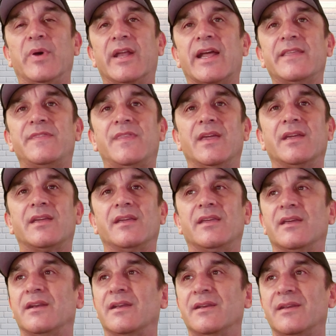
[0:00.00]
But I think,
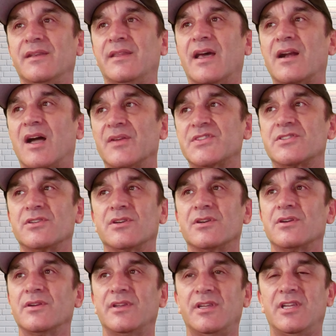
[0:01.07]
again, that
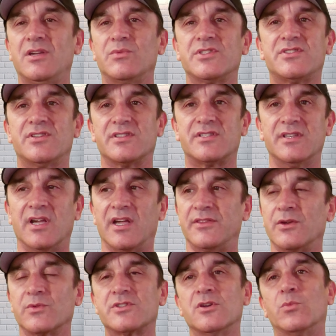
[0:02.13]
officer, he was just
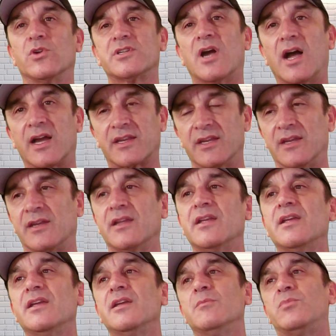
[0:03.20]
done. There was no more talking.
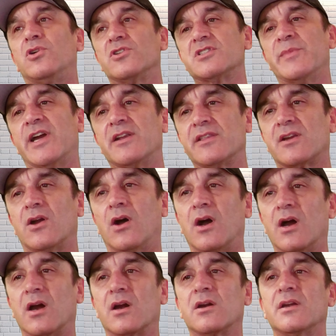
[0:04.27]
Pulls him out of the
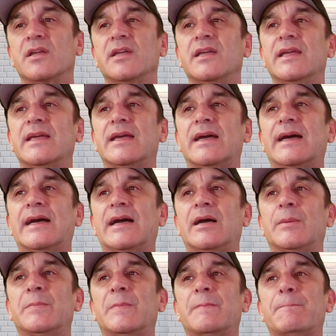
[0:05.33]
car.
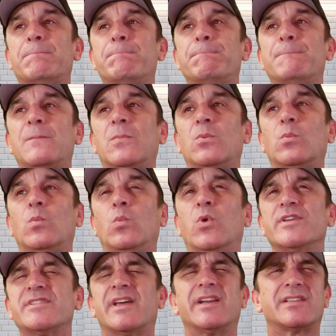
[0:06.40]
Um,
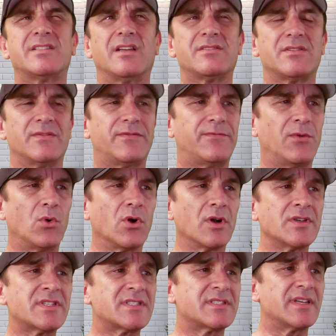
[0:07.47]
was that excessive
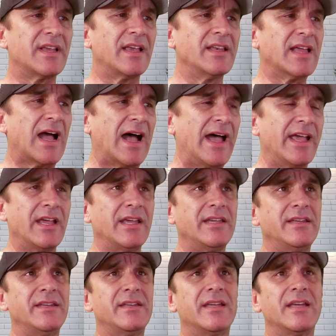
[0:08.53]
force?
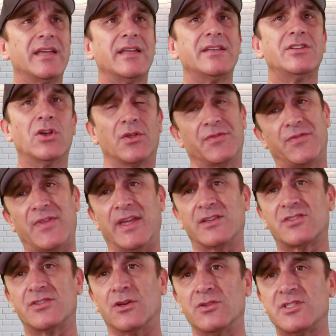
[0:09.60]
I don't
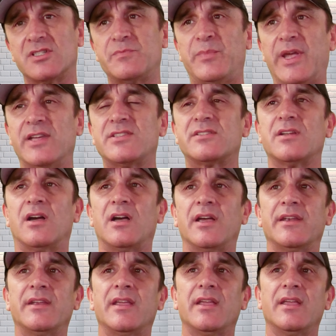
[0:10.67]
think so. Just based
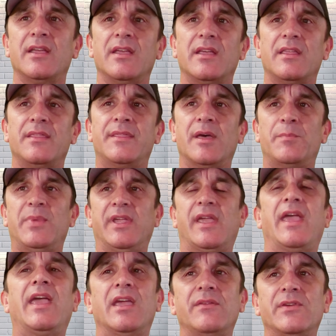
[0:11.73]
on the
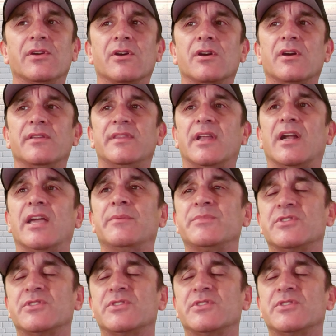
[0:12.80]
behavior that I